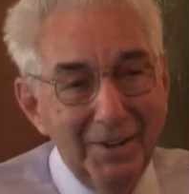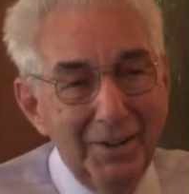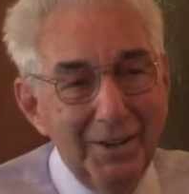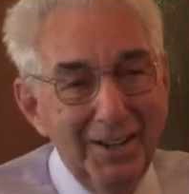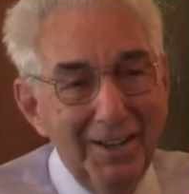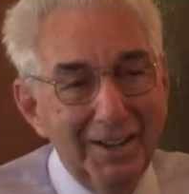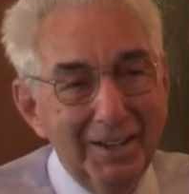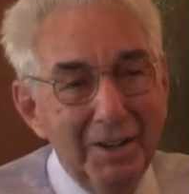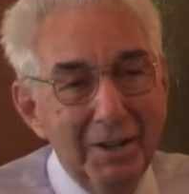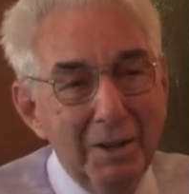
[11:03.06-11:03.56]

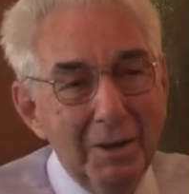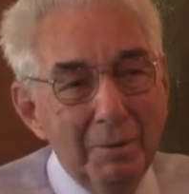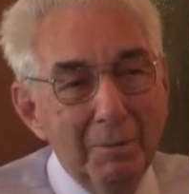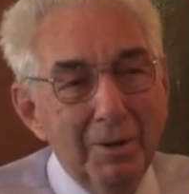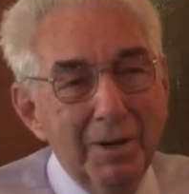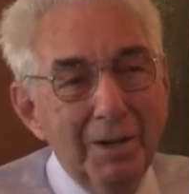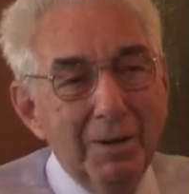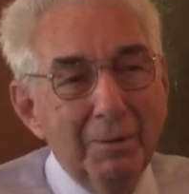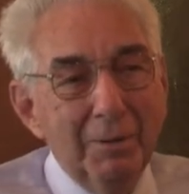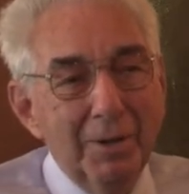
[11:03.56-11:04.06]

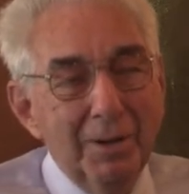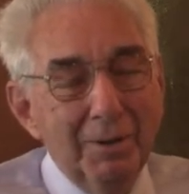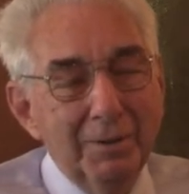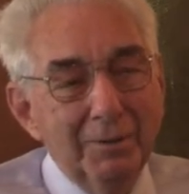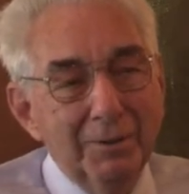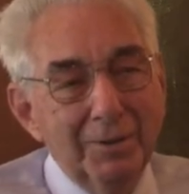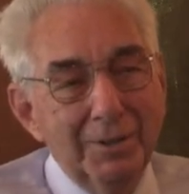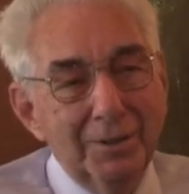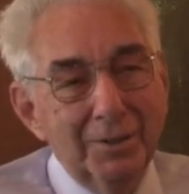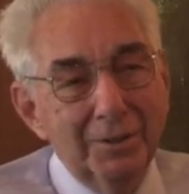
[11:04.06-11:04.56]

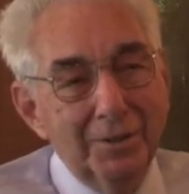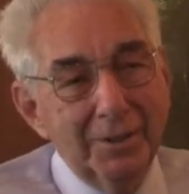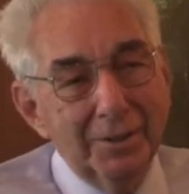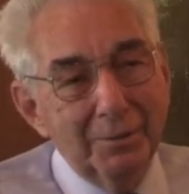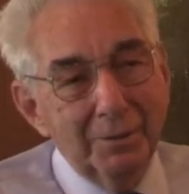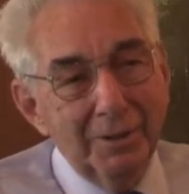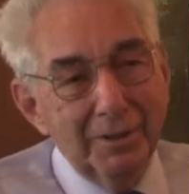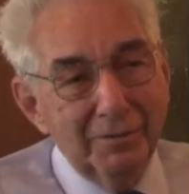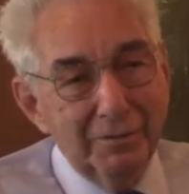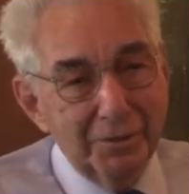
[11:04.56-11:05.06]
get
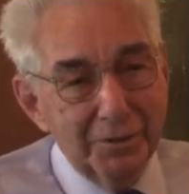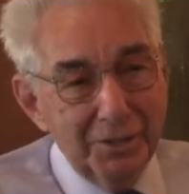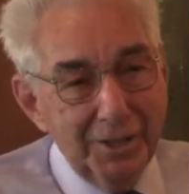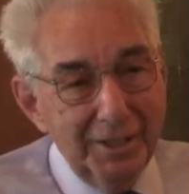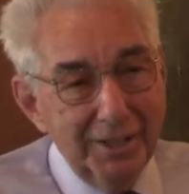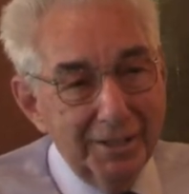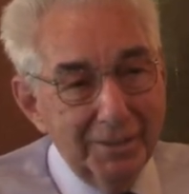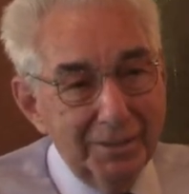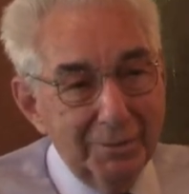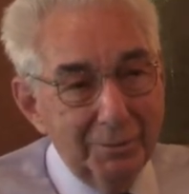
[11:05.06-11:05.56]
ready for
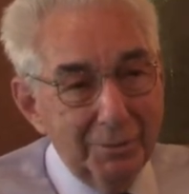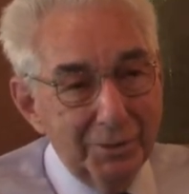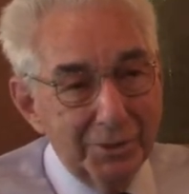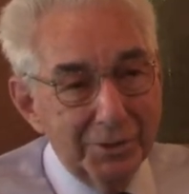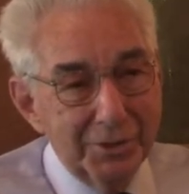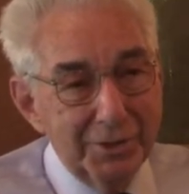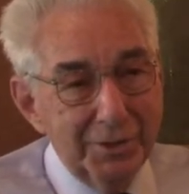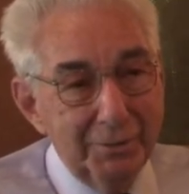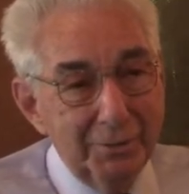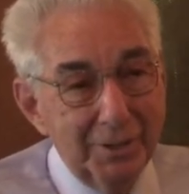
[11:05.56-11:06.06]
10 and we'll
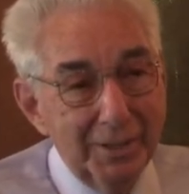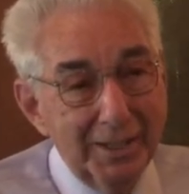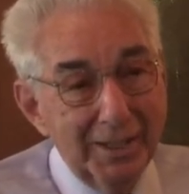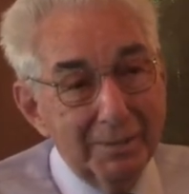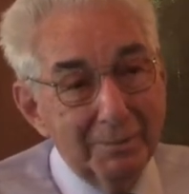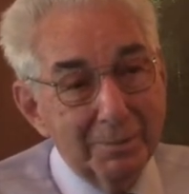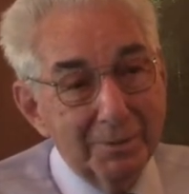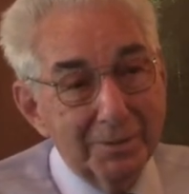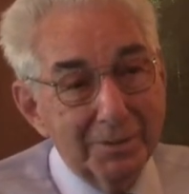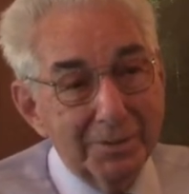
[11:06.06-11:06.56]
see what
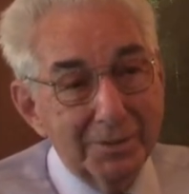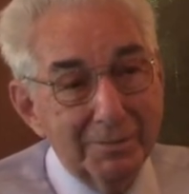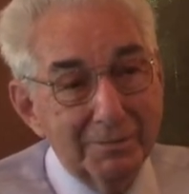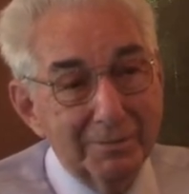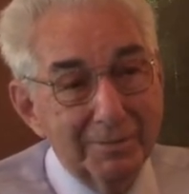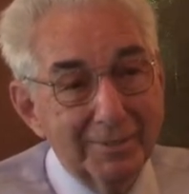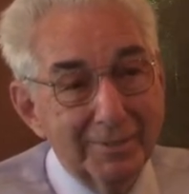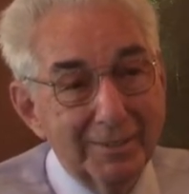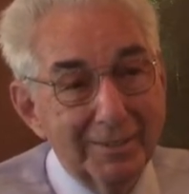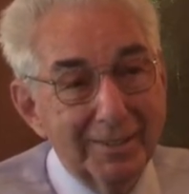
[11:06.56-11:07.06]
happens.
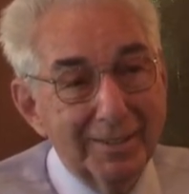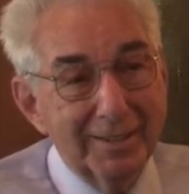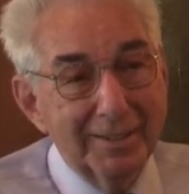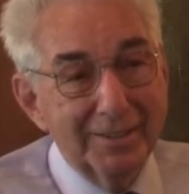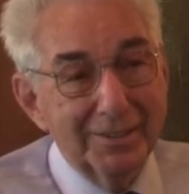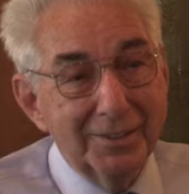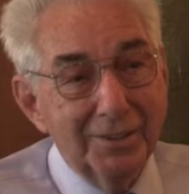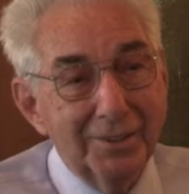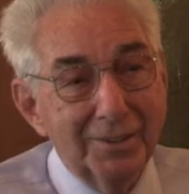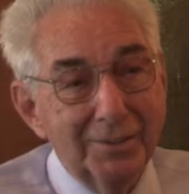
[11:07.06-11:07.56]

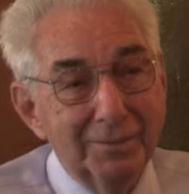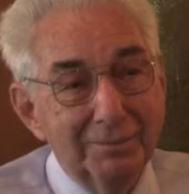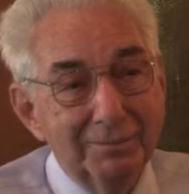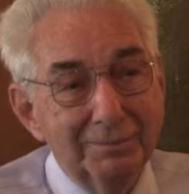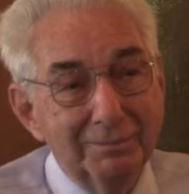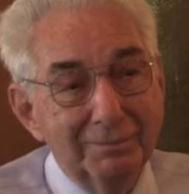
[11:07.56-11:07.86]
So